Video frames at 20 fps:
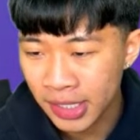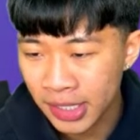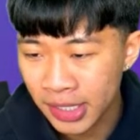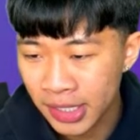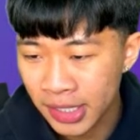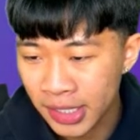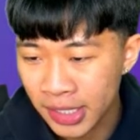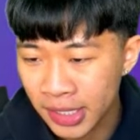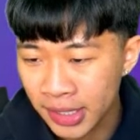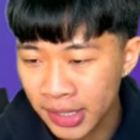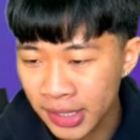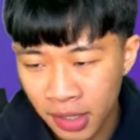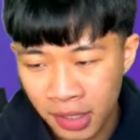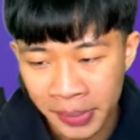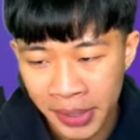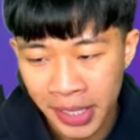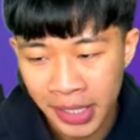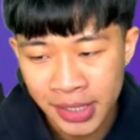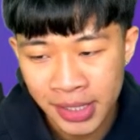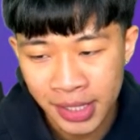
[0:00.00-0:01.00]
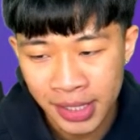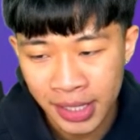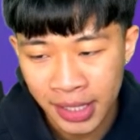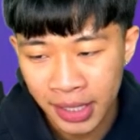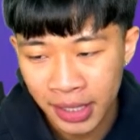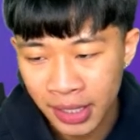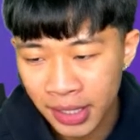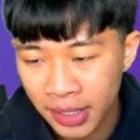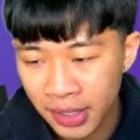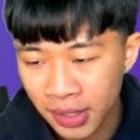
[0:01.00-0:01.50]
because of minutes, I
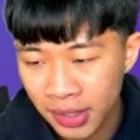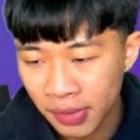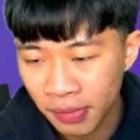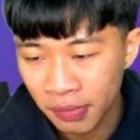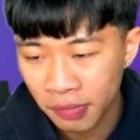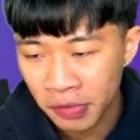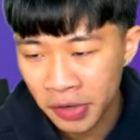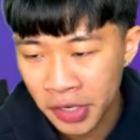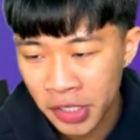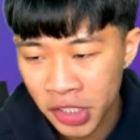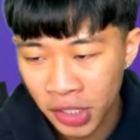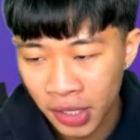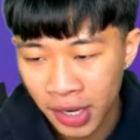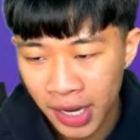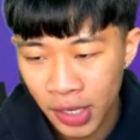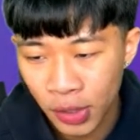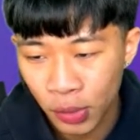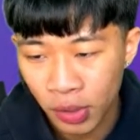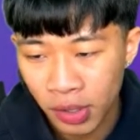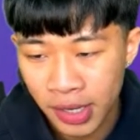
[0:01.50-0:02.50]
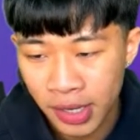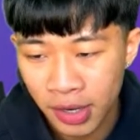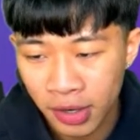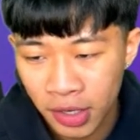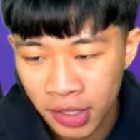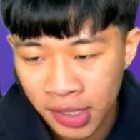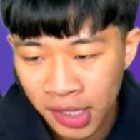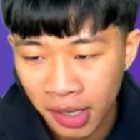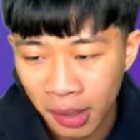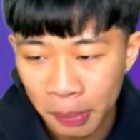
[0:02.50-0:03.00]
think, he doesn't feature anywhere near the
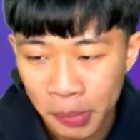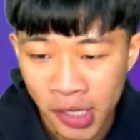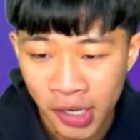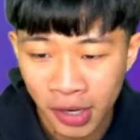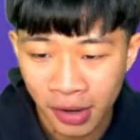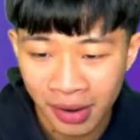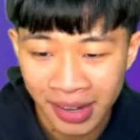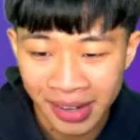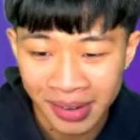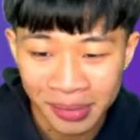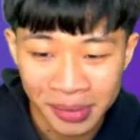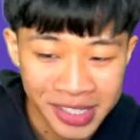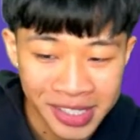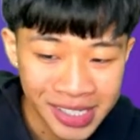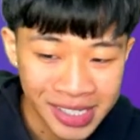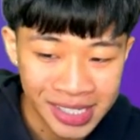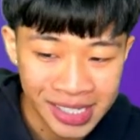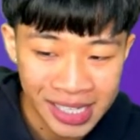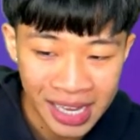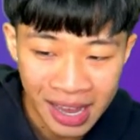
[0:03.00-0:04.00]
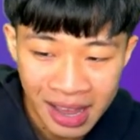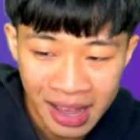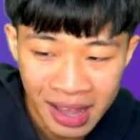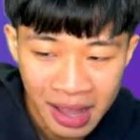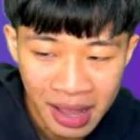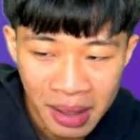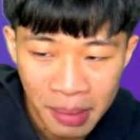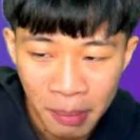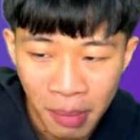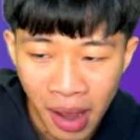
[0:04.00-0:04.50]
top 30, which is
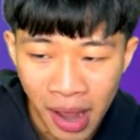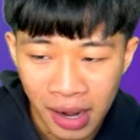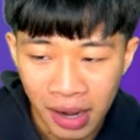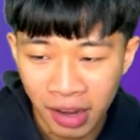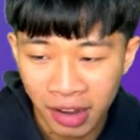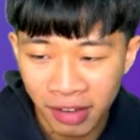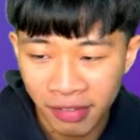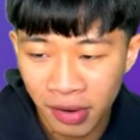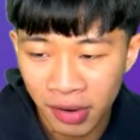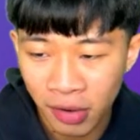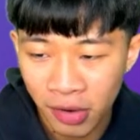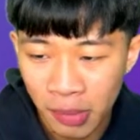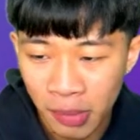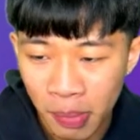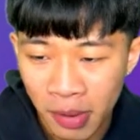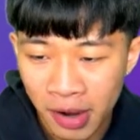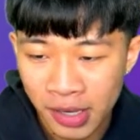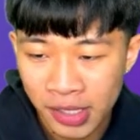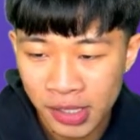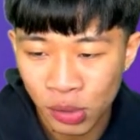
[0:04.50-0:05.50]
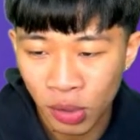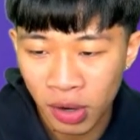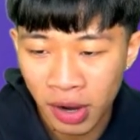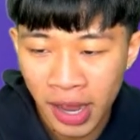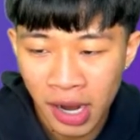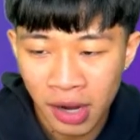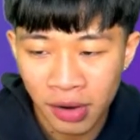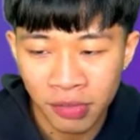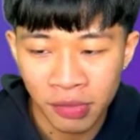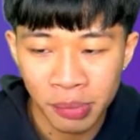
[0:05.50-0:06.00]
mad. Like, if you look at the players who are
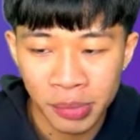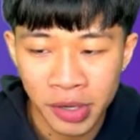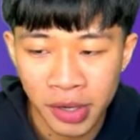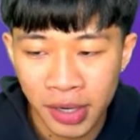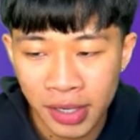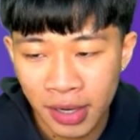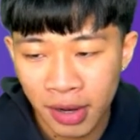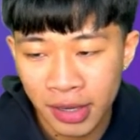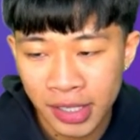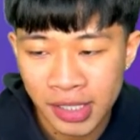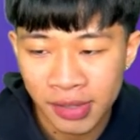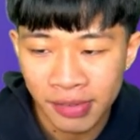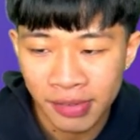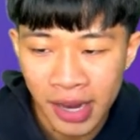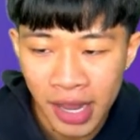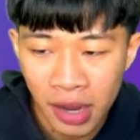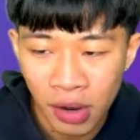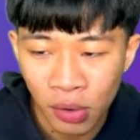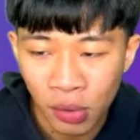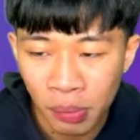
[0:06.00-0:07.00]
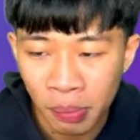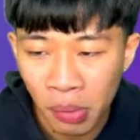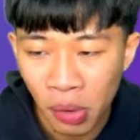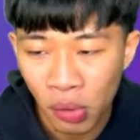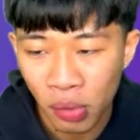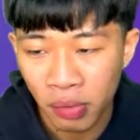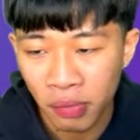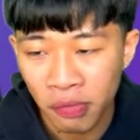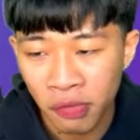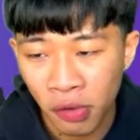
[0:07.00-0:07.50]
ahead of him, you got the likes of Neto,
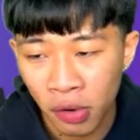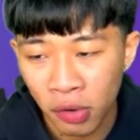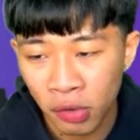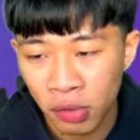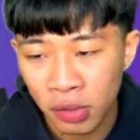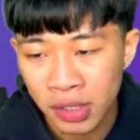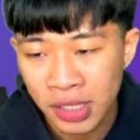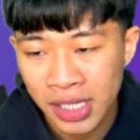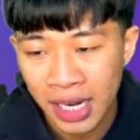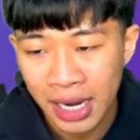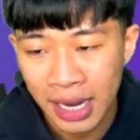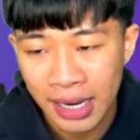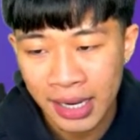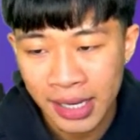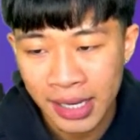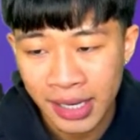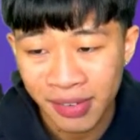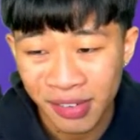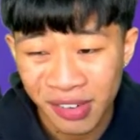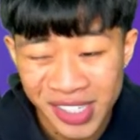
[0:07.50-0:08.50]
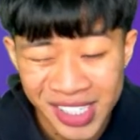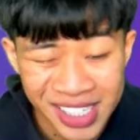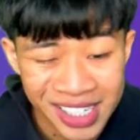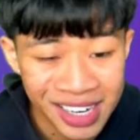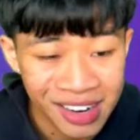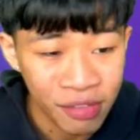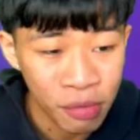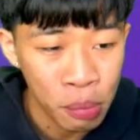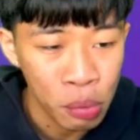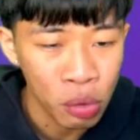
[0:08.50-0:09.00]
Bowen, Fulkrug, Solanke versus
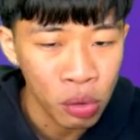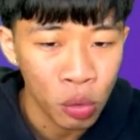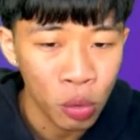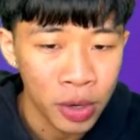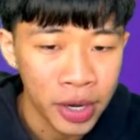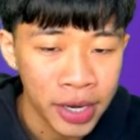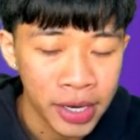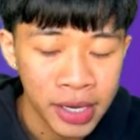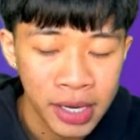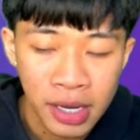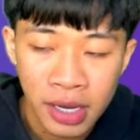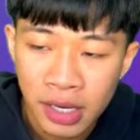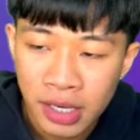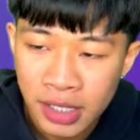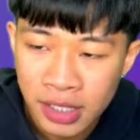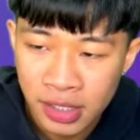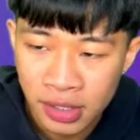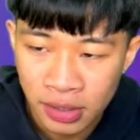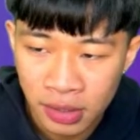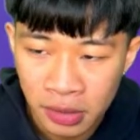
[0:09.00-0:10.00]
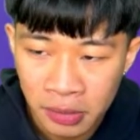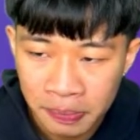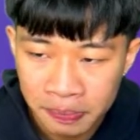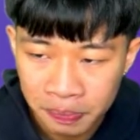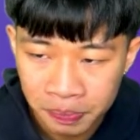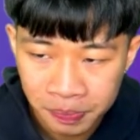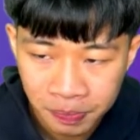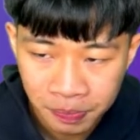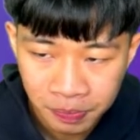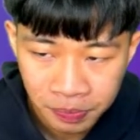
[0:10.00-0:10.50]
Liverpool away. So,
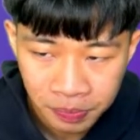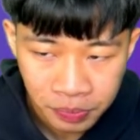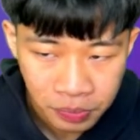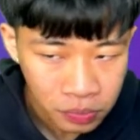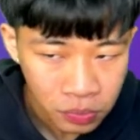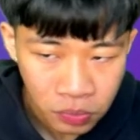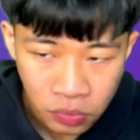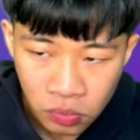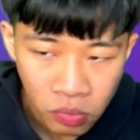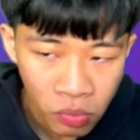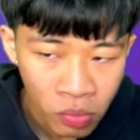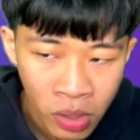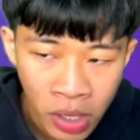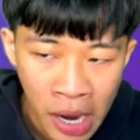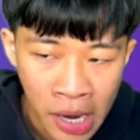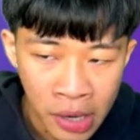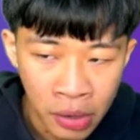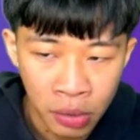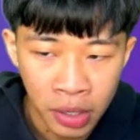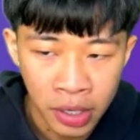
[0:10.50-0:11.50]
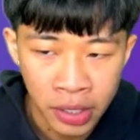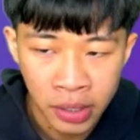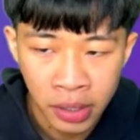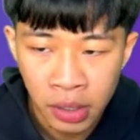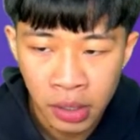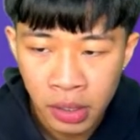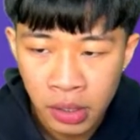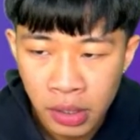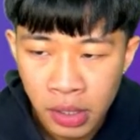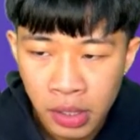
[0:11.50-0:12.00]
I don't like it.
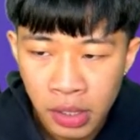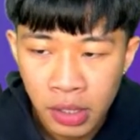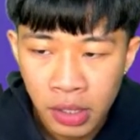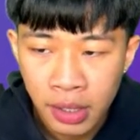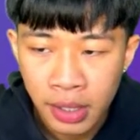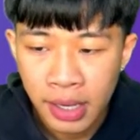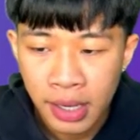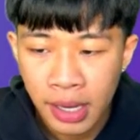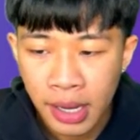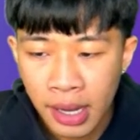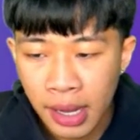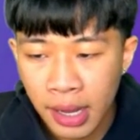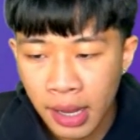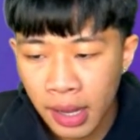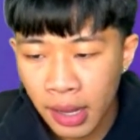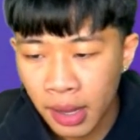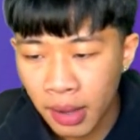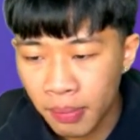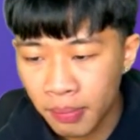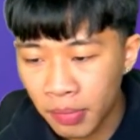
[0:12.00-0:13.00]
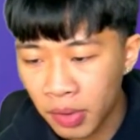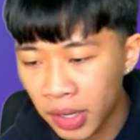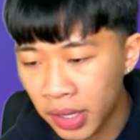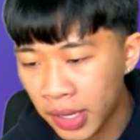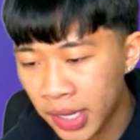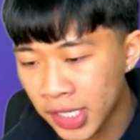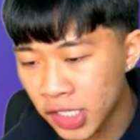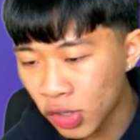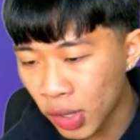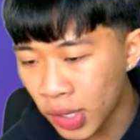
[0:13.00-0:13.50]

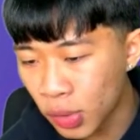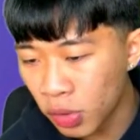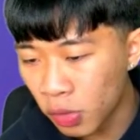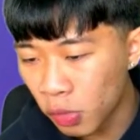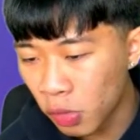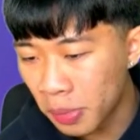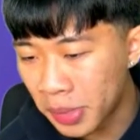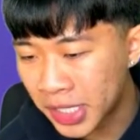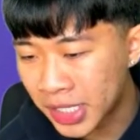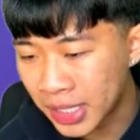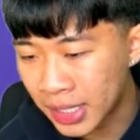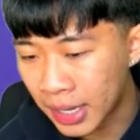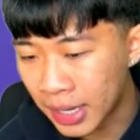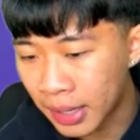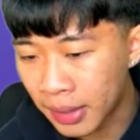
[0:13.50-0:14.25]
Is there anyone we're missing then?